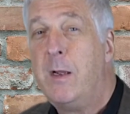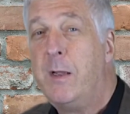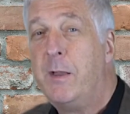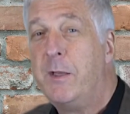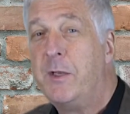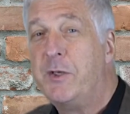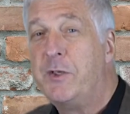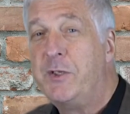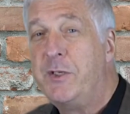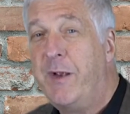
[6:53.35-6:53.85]

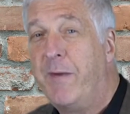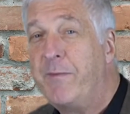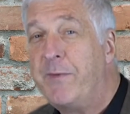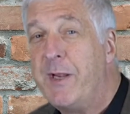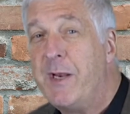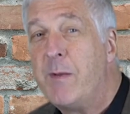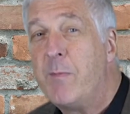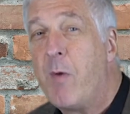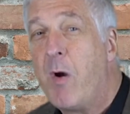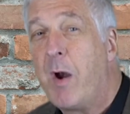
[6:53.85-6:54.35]
The shift
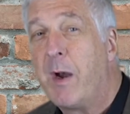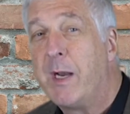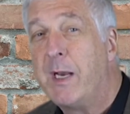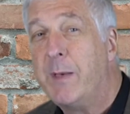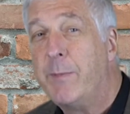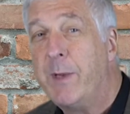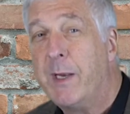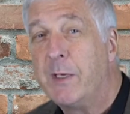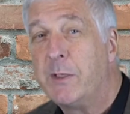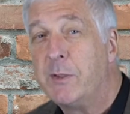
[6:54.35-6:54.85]
in the
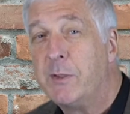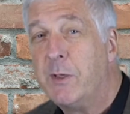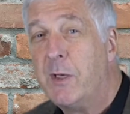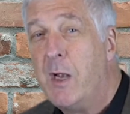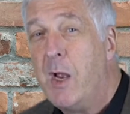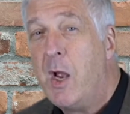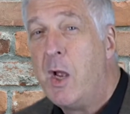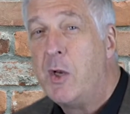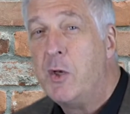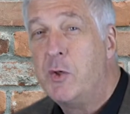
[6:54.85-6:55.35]
marketing mix
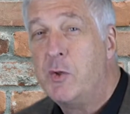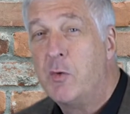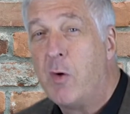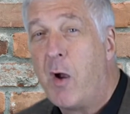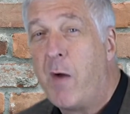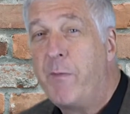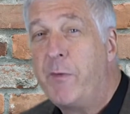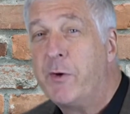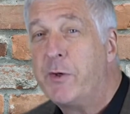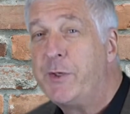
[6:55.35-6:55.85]

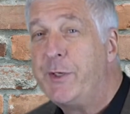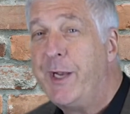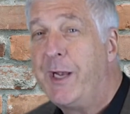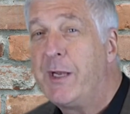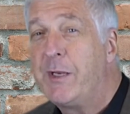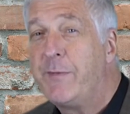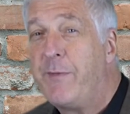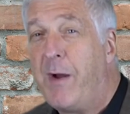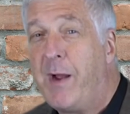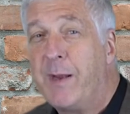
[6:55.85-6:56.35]
drove their
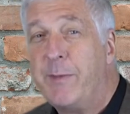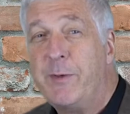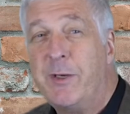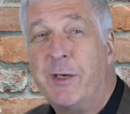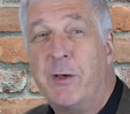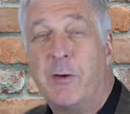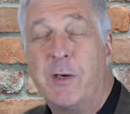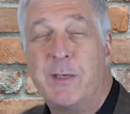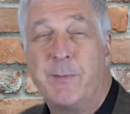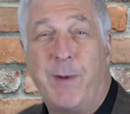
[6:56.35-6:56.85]
sales volume to
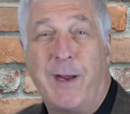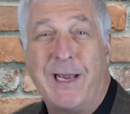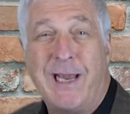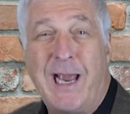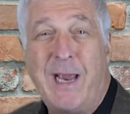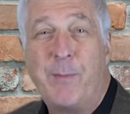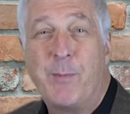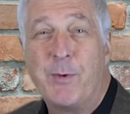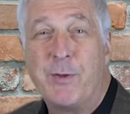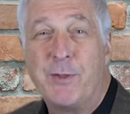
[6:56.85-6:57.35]
increase by
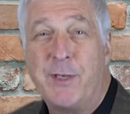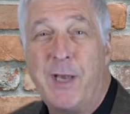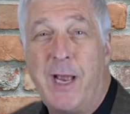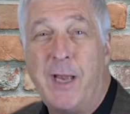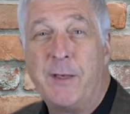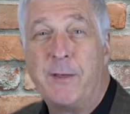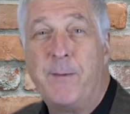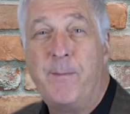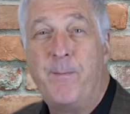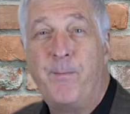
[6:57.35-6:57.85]

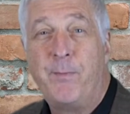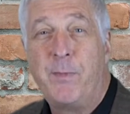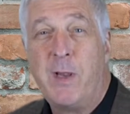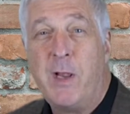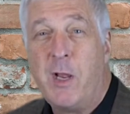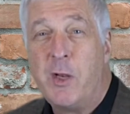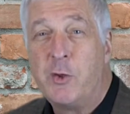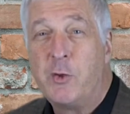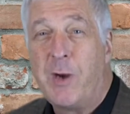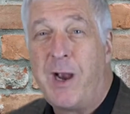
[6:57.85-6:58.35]
8%,
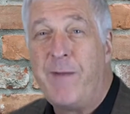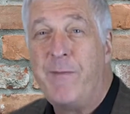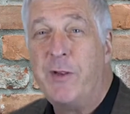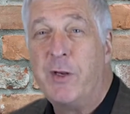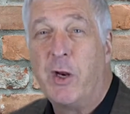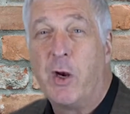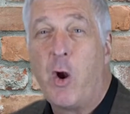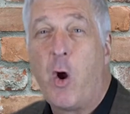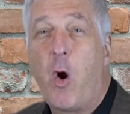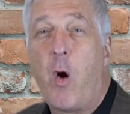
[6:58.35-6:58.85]

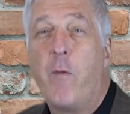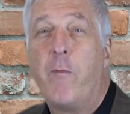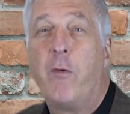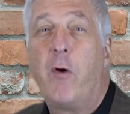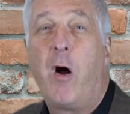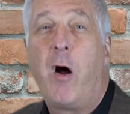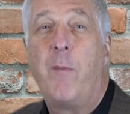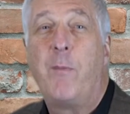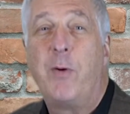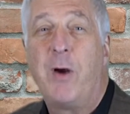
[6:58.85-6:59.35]
driving an
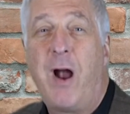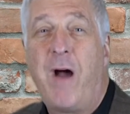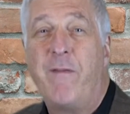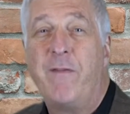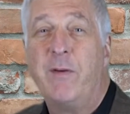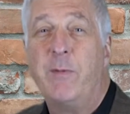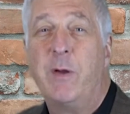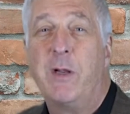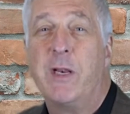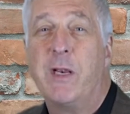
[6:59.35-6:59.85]
overall
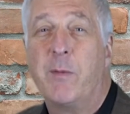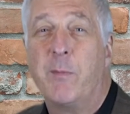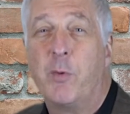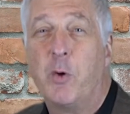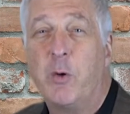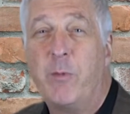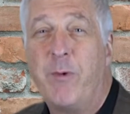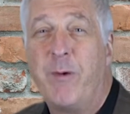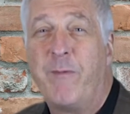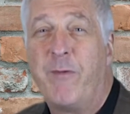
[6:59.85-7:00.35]
profitability
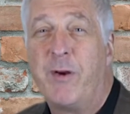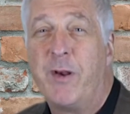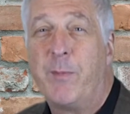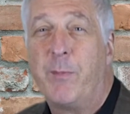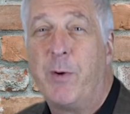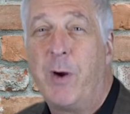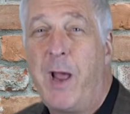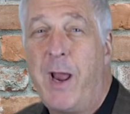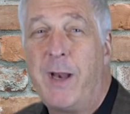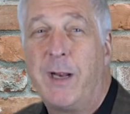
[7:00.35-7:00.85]
improvement for the
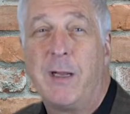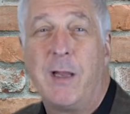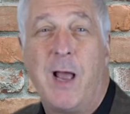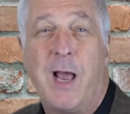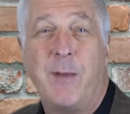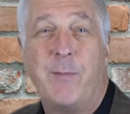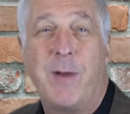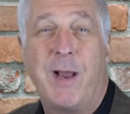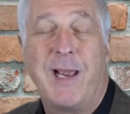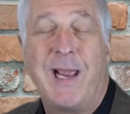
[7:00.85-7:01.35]
product line by